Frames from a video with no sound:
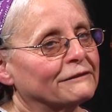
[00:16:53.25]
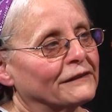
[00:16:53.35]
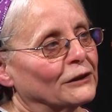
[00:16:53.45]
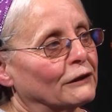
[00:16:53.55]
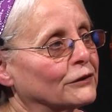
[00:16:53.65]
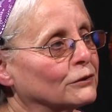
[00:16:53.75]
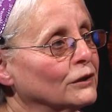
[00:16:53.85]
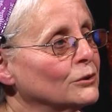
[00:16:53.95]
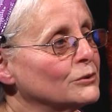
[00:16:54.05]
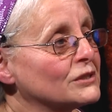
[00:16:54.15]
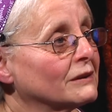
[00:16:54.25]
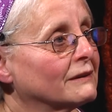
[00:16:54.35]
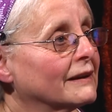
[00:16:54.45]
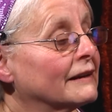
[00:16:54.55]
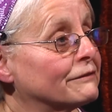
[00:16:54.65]
It fell off their clothes.
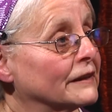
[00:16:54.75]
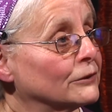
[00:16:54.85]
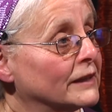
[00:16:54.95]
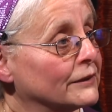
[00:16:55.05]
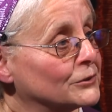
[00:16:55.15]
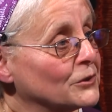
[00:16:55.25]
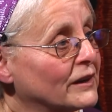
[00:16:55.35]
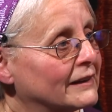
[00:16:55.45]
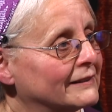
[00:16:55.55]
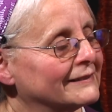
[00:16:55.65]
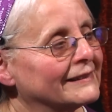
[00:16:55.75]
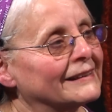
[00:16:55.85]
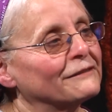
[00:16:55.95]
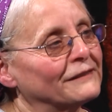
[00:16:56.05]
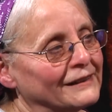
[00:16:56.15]
It fell down the drain,
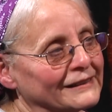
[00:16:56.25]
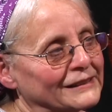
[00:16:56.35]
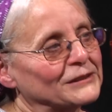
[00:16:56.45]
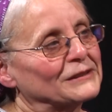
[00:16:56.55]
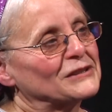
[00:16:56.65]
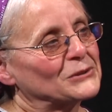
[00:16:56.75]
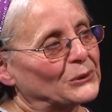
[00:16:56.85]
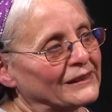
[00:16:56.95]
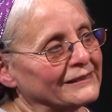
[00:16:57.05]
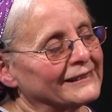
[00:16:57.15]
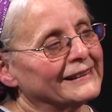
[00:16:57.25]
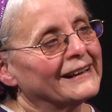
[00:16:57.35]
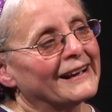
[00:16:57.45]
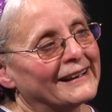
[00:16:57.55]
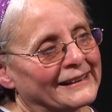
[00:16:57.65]
and it fell into the soil,
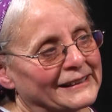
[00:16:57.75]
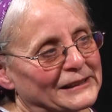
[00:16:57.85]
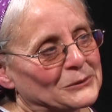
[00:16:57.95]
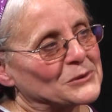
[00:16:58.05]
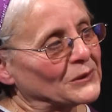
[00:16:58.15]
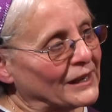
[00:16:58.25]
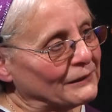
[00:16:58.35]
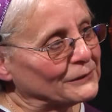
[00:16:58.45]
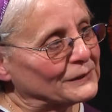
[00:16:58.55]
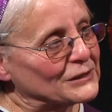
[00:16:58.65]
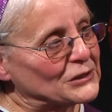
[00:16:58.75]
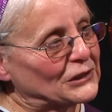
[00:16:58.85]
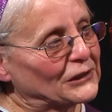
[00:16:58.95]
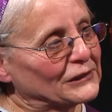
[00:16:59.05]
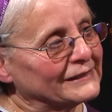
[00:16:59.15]
and it was recovered
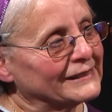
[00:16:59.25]
this year.